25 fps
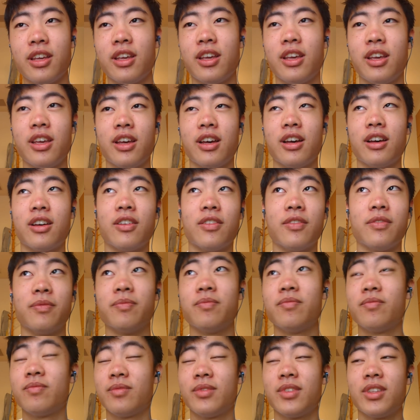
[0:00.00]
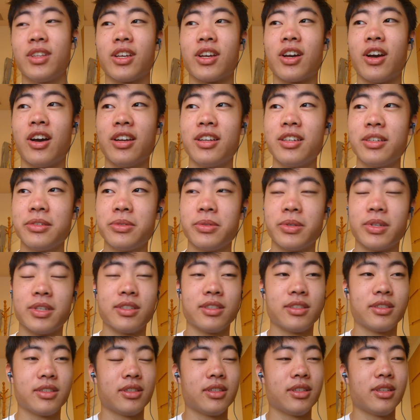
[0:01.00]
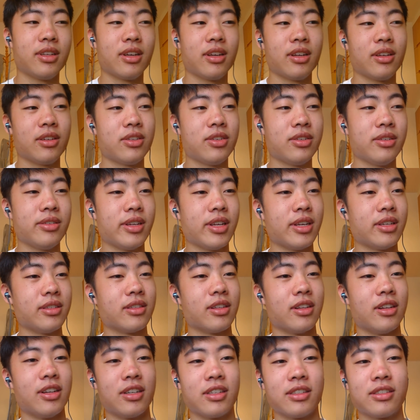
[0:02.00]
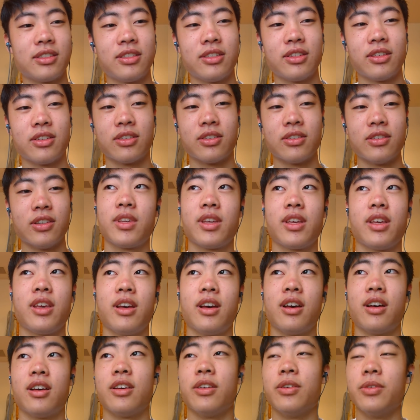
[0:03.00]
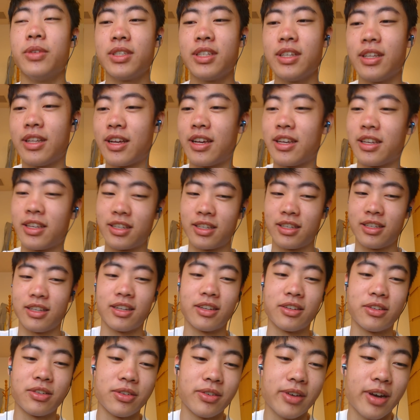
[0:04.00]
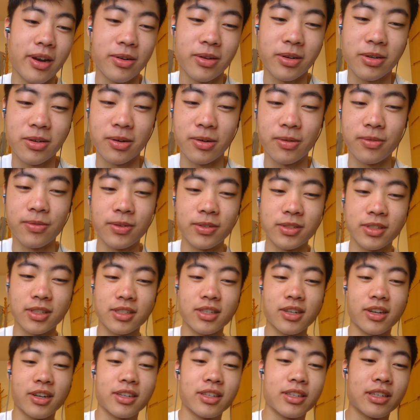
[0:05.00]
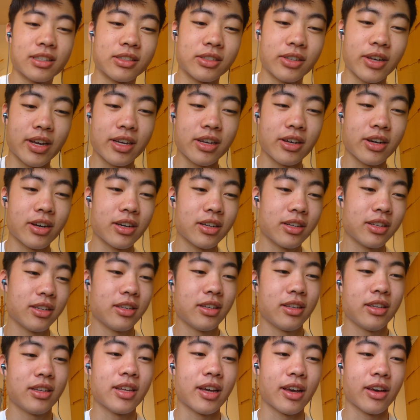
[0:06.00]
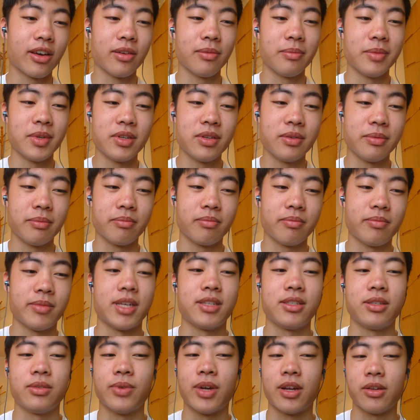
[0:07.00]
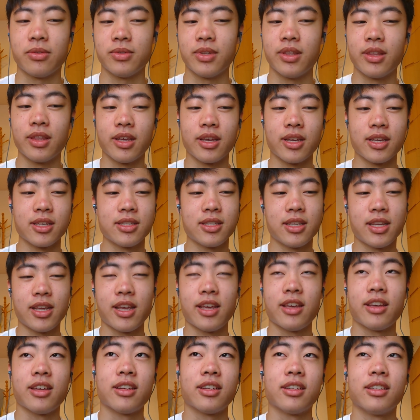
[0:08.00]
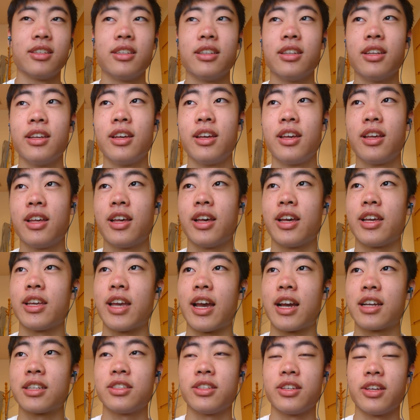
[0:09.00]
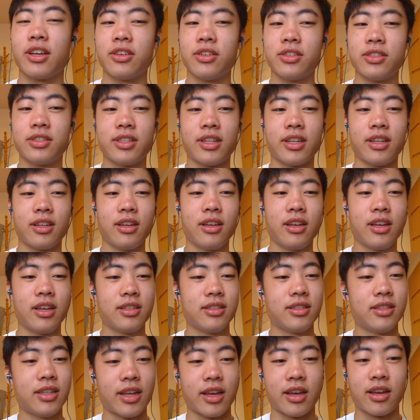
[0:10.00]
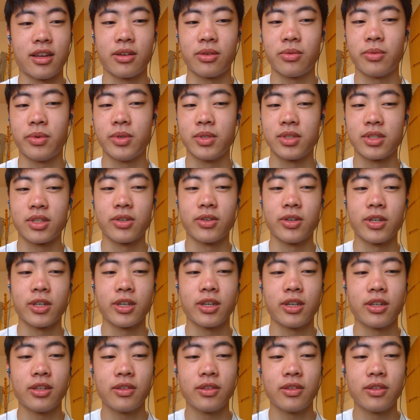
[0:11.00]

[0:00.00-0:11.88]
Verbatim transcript: um, the contest was two days long, so uh, it wasn't like a two-hour Codeforces contest. So I got time to mess around with things and like actually understand what was going on.